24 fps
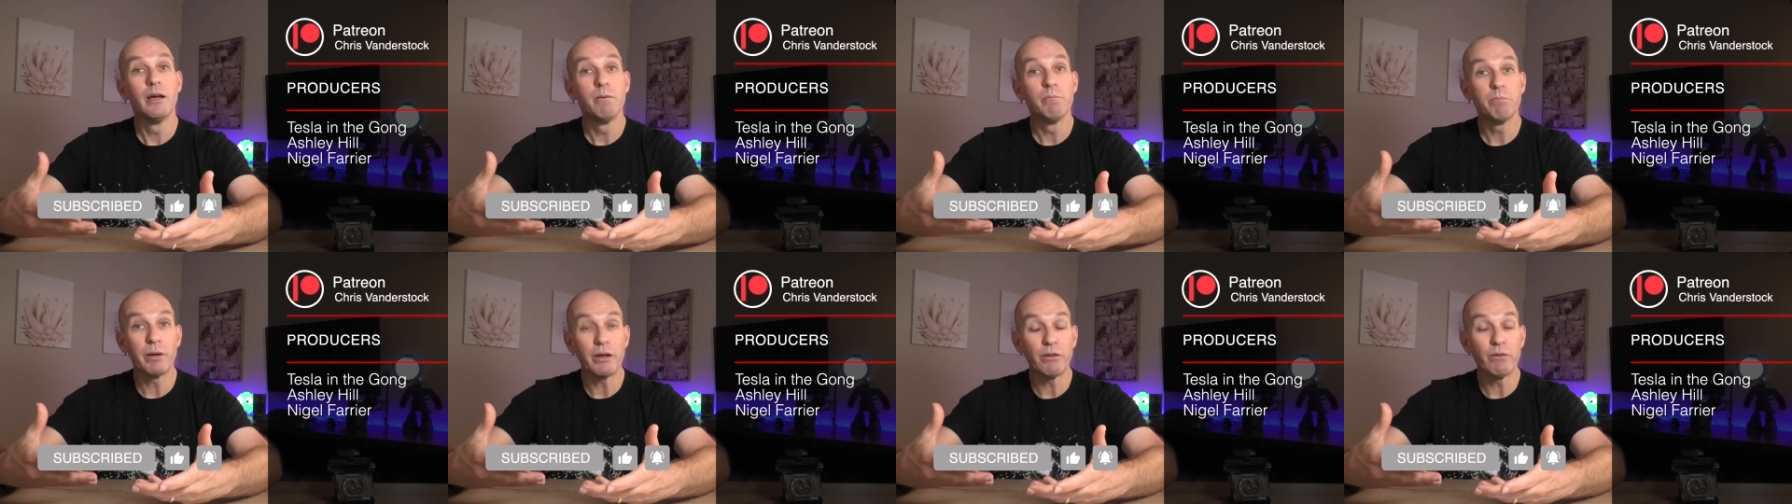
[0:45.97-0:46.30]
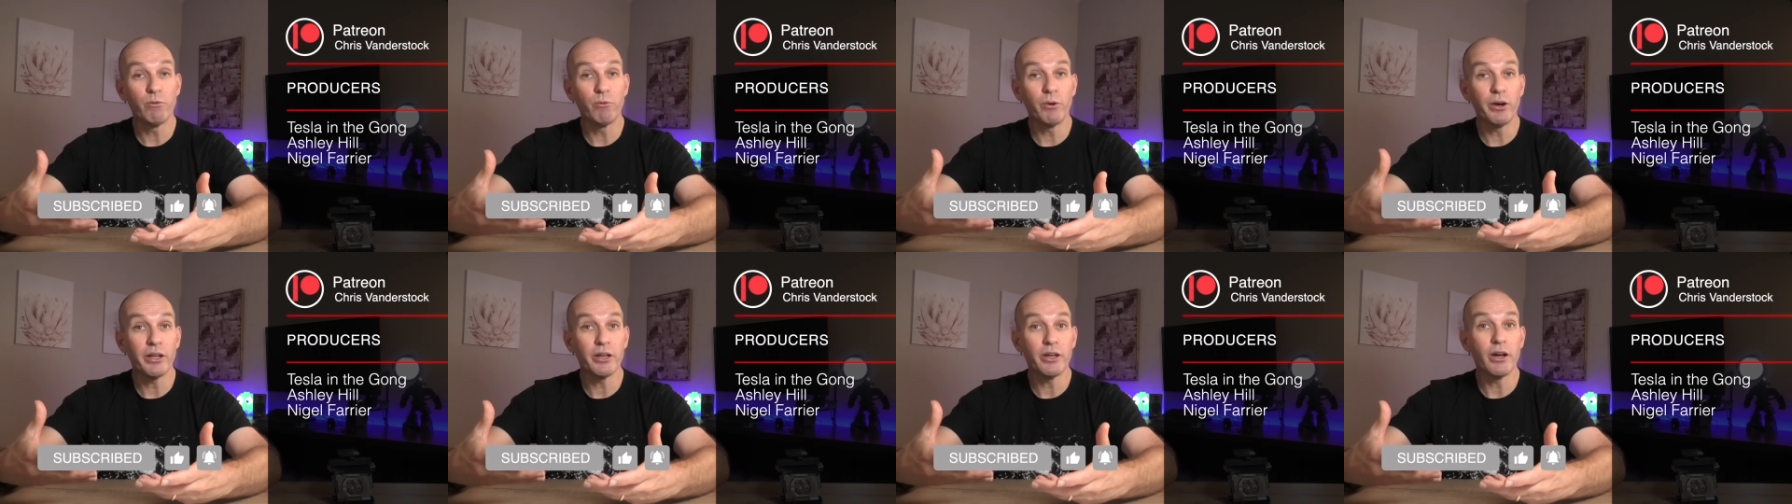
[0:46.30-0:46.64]
But if you
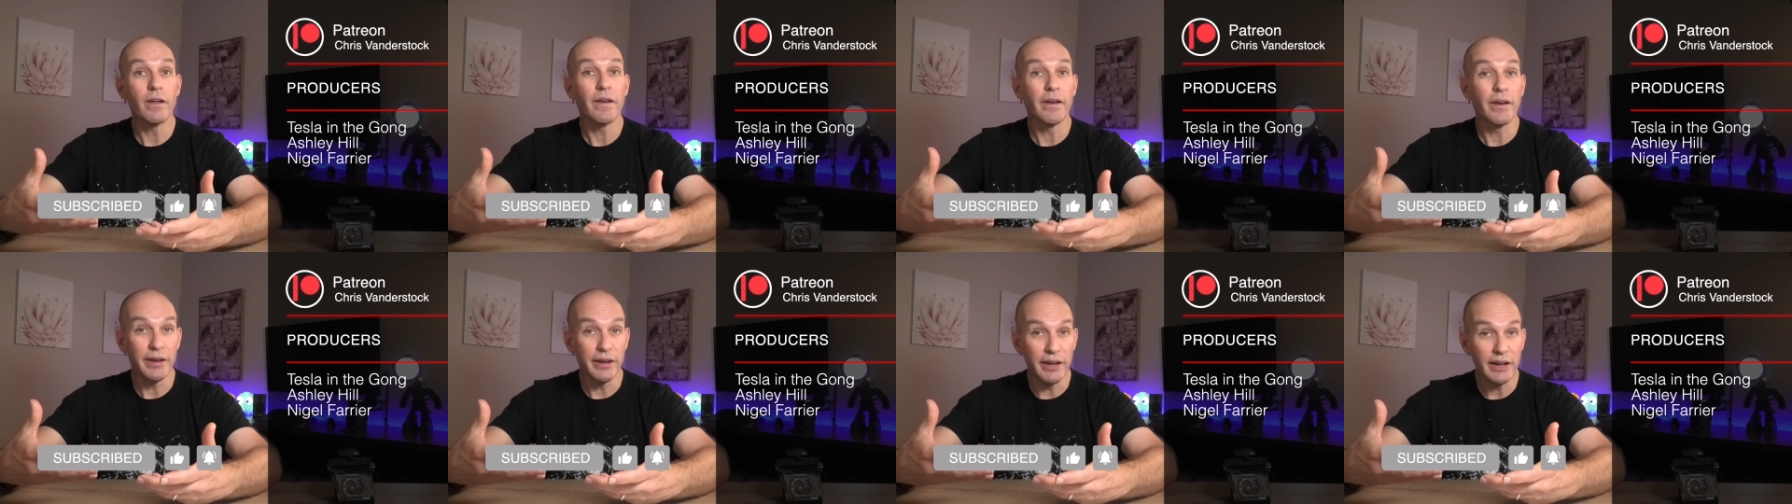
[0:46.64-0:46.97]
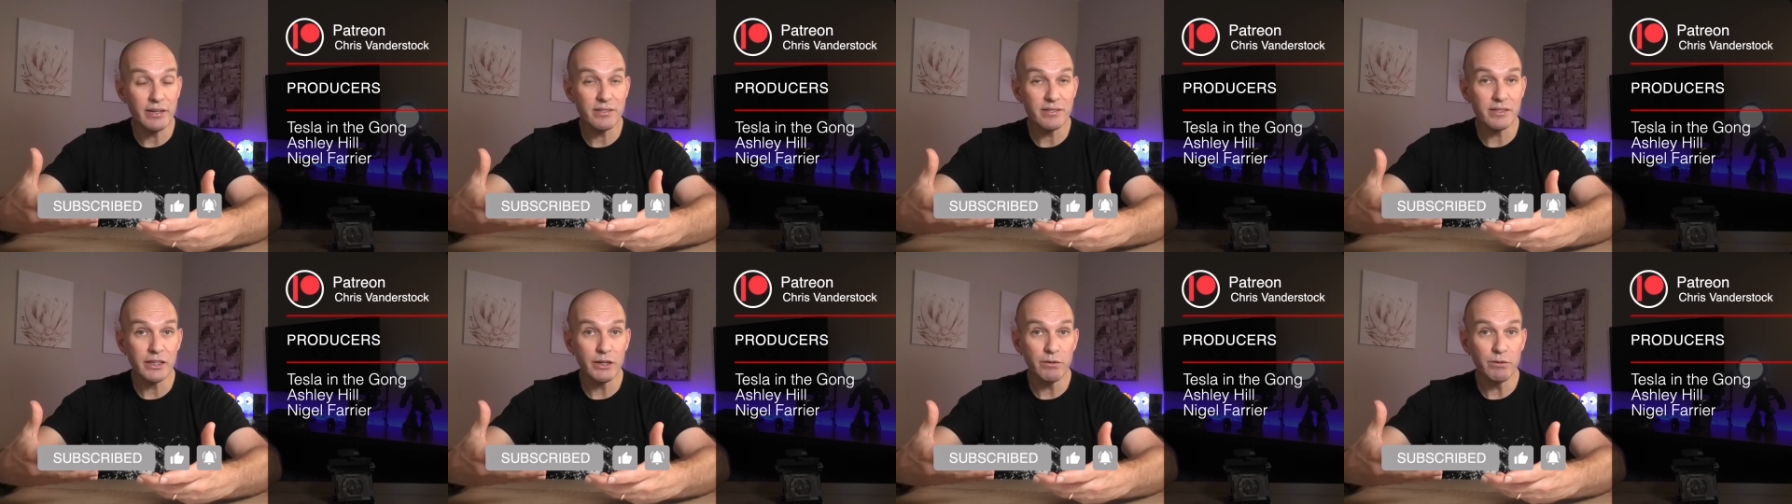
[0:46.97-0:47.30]
wanna to go to the
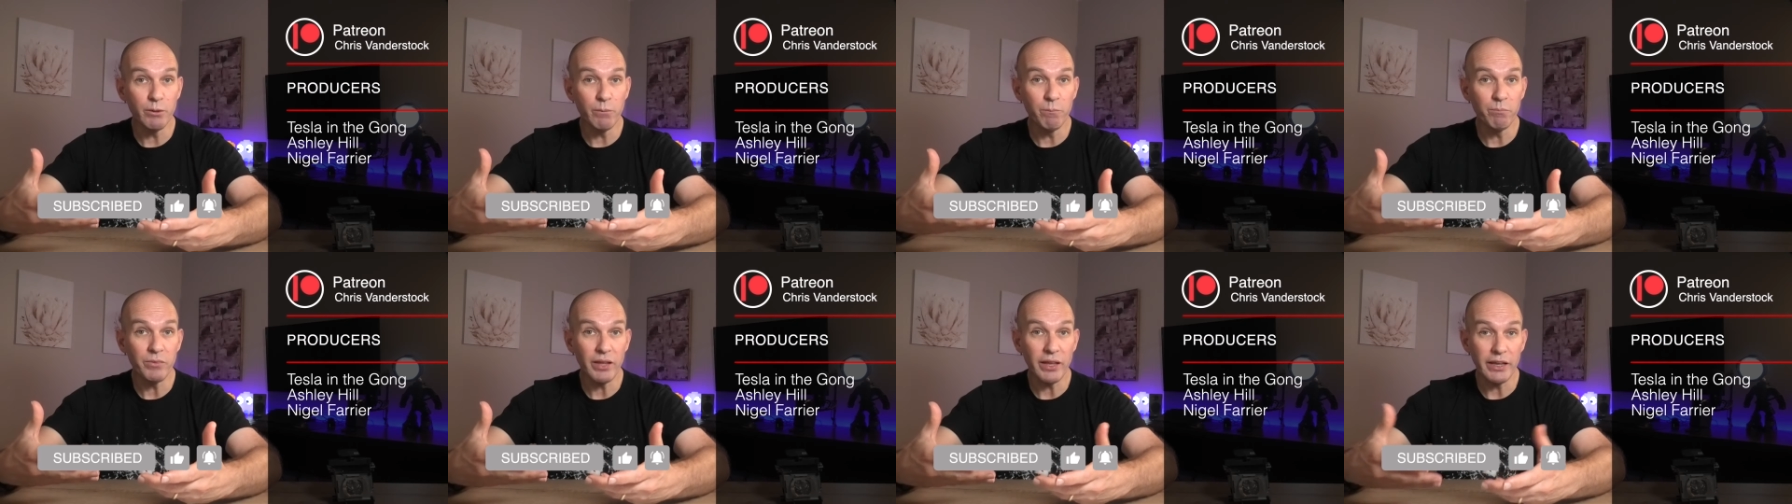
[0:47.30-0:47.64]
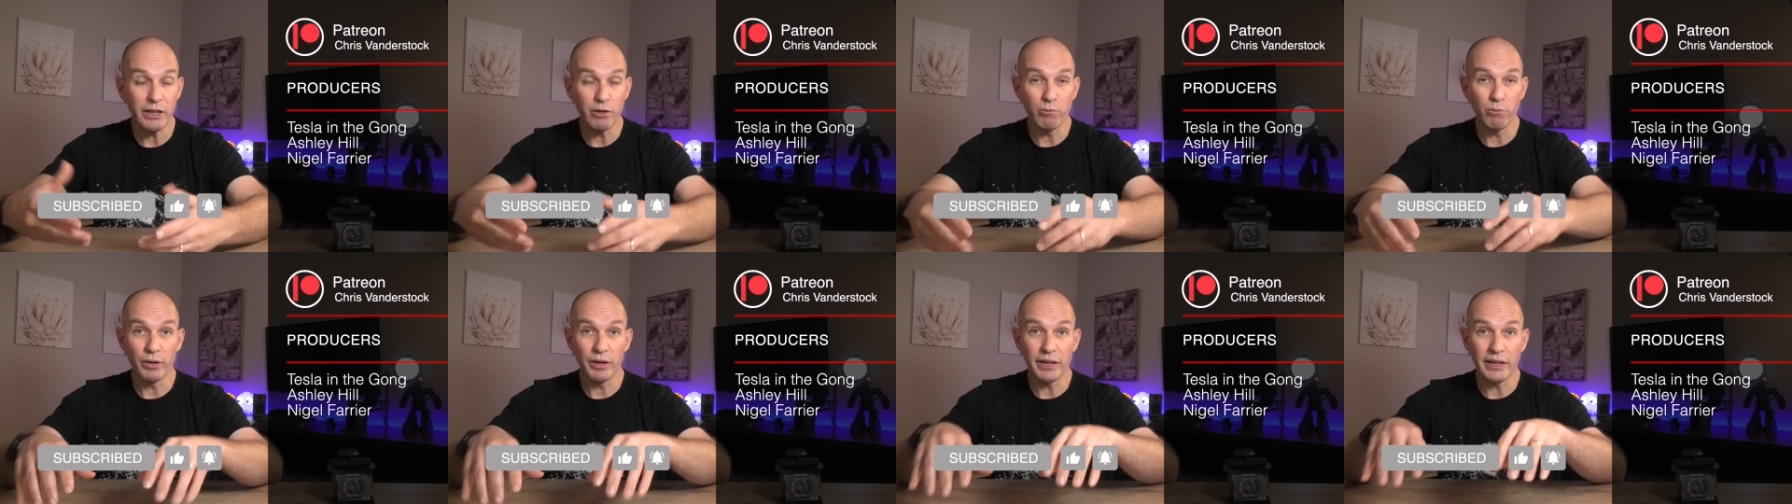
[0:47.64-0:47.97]
next level and
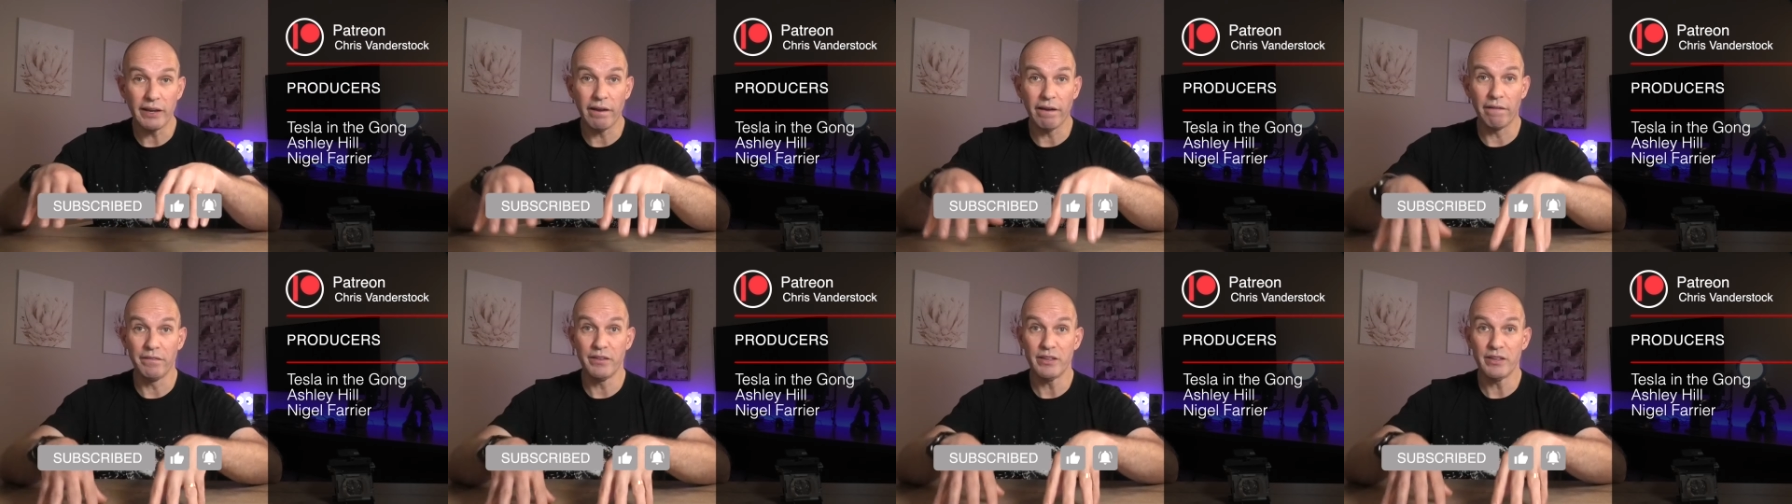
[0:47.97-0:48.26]
you wanna get